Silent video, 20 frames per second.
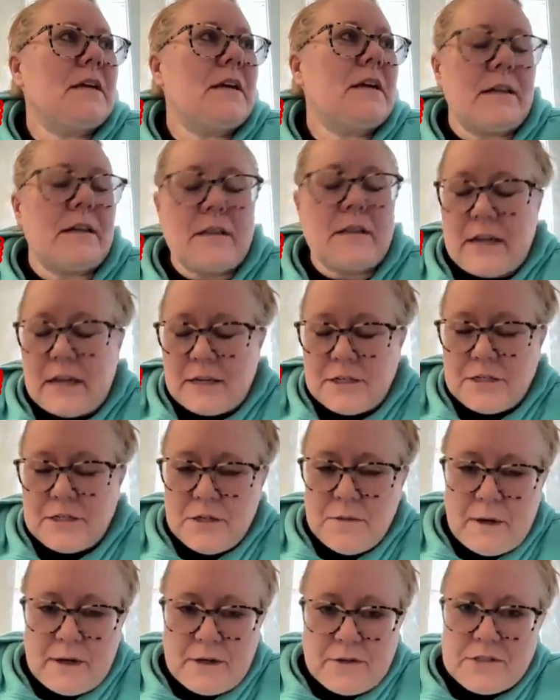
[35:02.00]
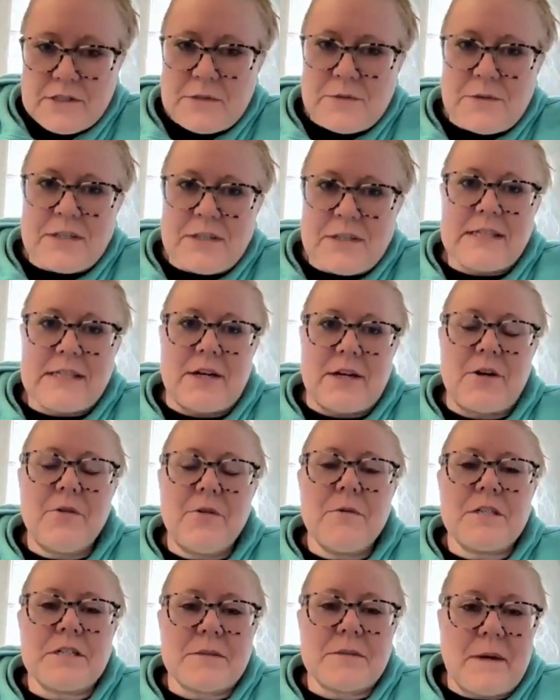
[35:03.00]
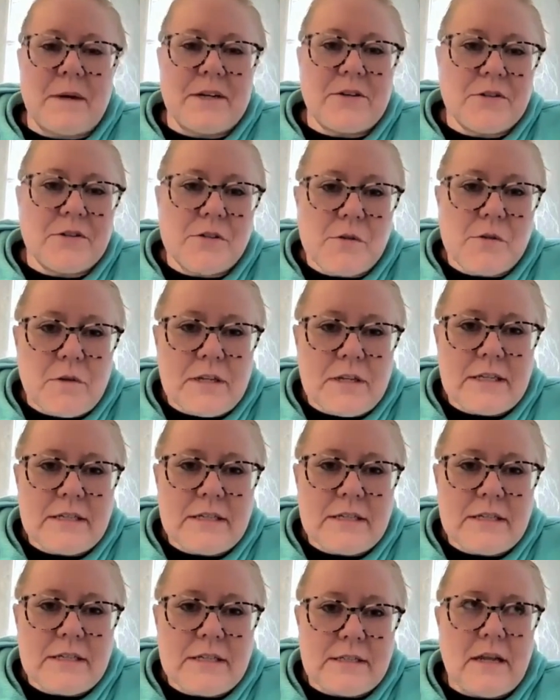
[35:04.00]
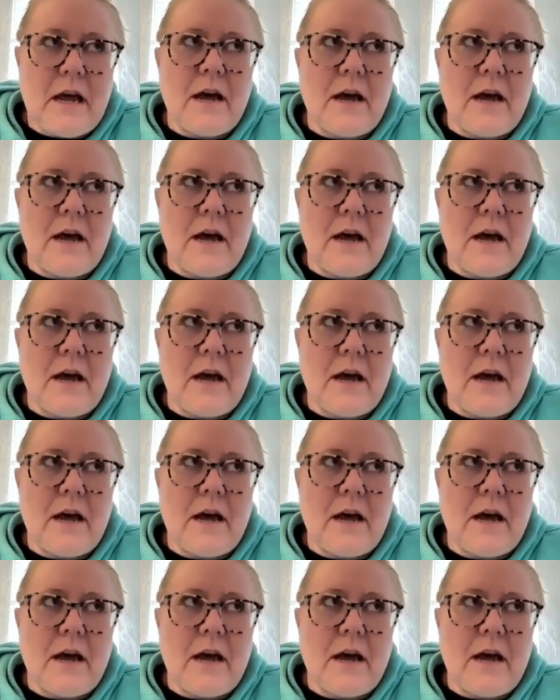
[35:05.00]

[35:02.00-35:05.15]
me at the National Microschooling Center, which is microschooling,